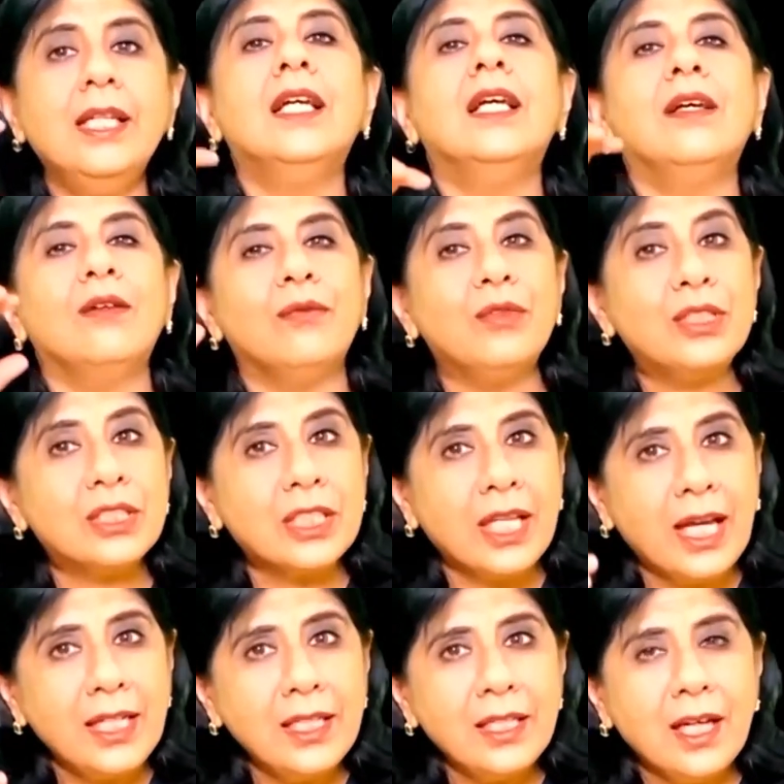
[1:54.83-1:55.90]
which can
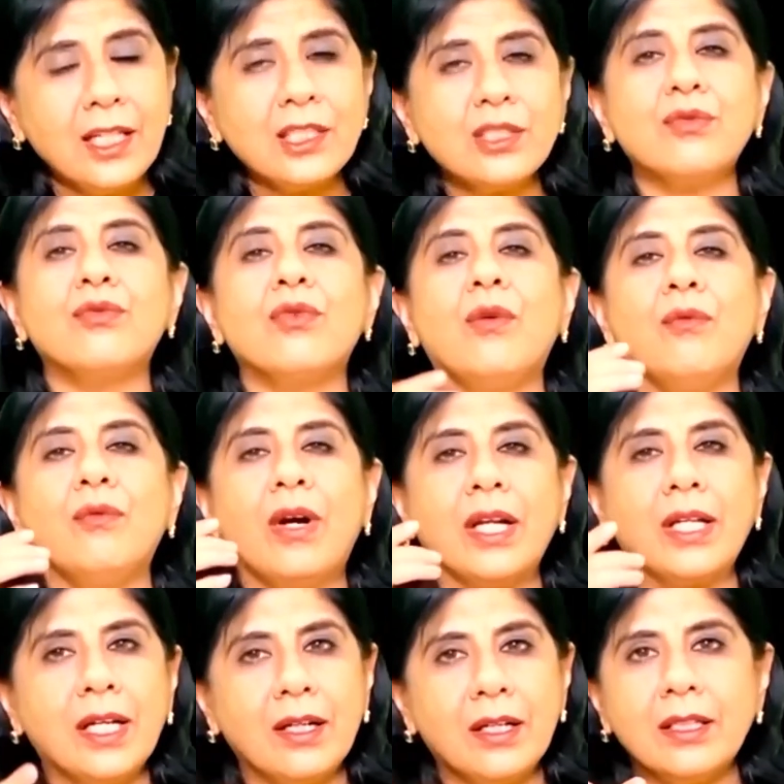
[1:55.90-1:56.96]
last from
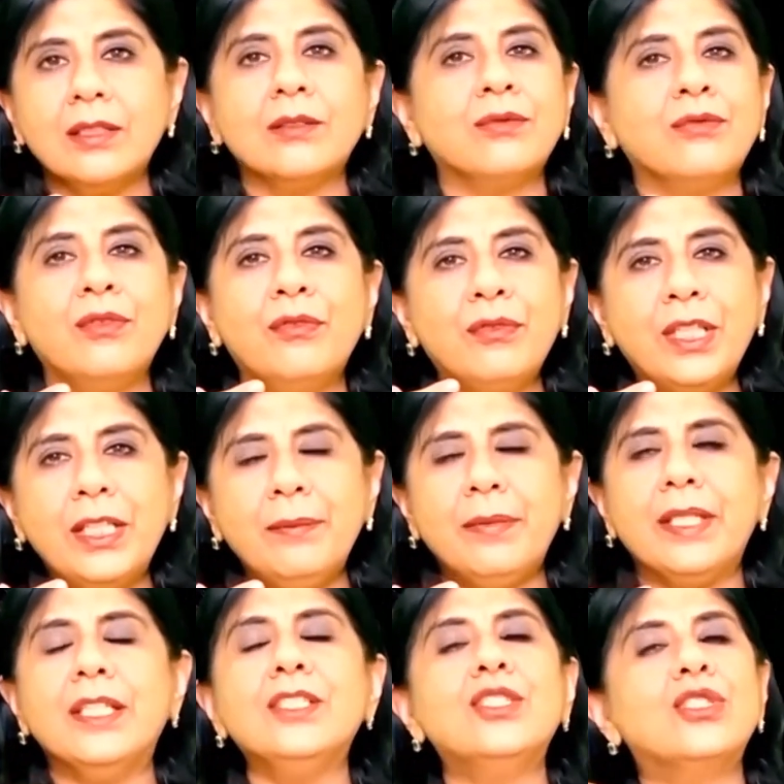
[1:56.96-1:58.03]
15
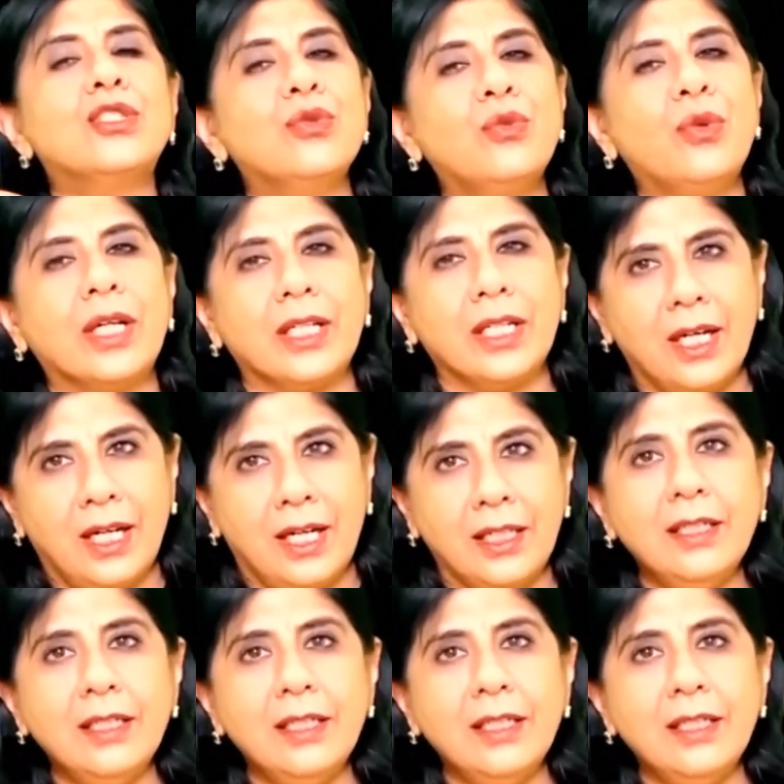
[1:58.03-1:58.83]
minutes to 1 hour,